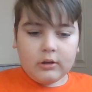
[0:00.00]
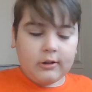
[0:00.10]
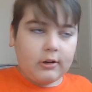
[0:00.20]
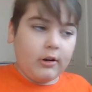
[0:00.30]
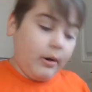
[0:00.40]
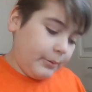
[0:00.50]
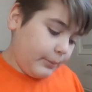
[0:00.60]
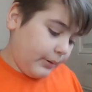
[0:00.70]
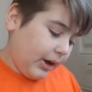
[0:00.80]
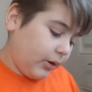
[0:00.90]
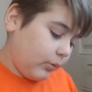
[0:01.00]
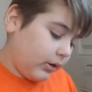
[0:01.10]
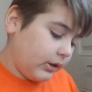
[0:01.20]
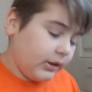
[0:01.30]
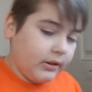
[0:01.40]
Here, I'll be back
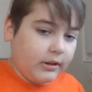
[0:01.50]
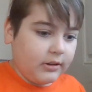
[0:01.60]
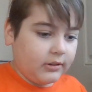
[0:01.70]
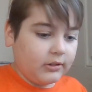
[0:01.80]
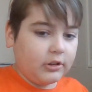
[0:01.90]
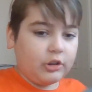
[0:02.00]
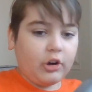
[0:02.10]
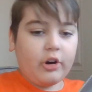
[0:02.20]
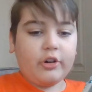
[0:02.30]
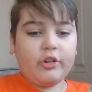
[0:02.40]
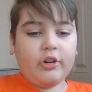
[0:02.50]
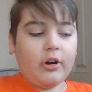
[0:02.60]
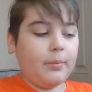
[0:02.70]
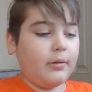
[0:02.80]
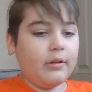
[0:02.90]
when this is charged
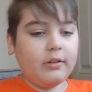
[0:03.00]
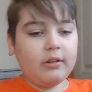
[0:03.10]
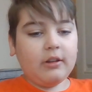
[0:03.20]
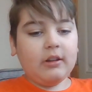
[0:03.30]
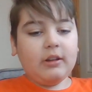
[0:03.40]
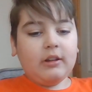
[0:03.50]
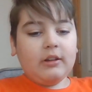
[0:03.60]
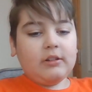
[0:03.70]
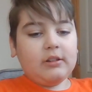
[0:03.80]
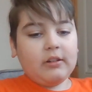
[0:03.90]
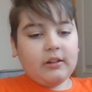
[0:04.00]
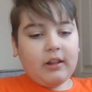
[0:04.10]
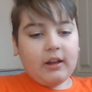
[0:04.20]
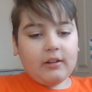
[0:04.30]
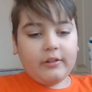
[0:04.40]
up. So
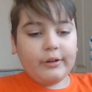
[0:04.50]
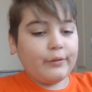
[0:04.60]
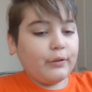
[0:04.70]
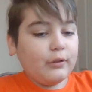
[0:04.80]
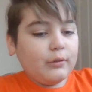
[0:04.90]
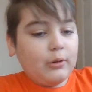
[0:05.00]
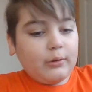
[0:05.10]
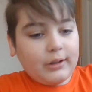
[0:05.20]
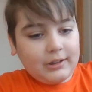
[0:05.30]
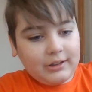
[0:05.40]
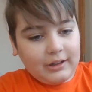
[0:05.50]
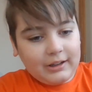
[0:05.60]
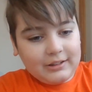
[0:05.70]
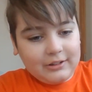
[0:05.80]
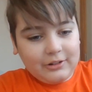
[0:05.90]
that, for real quickly,
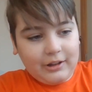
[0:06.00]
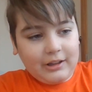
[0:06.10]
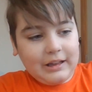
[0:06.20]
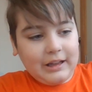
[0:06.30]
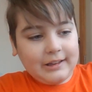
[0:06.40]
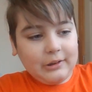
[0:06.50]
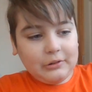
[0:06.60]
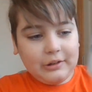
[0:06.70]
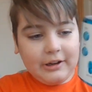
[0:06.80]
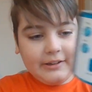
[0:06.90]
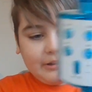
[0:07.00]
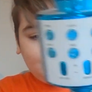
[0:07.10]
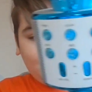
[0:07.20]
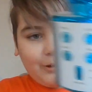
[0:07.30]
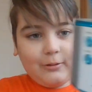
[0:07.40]
I like those lines.
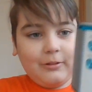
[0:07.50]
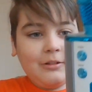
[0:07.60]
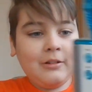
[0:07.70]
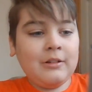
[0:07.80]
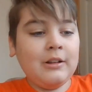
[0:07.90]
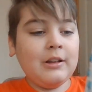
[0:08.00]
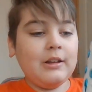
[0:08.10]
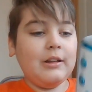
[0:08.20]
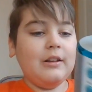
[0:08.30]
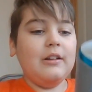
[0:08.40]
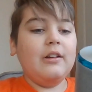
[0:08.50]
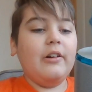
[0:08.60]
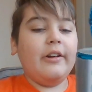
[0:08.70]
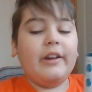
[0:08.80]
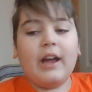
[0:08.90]
Pretty cool.
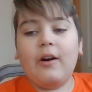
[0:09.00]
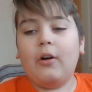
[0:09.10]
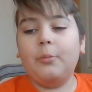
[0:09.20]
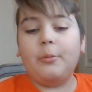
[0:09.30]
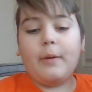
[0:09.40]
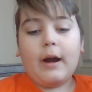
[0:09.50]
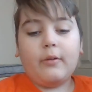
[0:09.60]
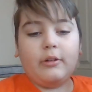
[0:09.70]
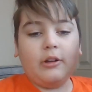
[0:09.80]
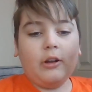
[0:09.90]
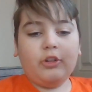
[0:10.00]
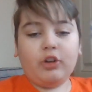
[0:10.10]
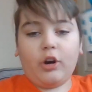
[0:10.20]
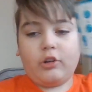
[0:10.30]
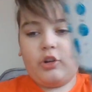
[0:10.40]
Now I'll be back when I
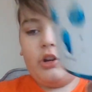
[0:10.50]
charge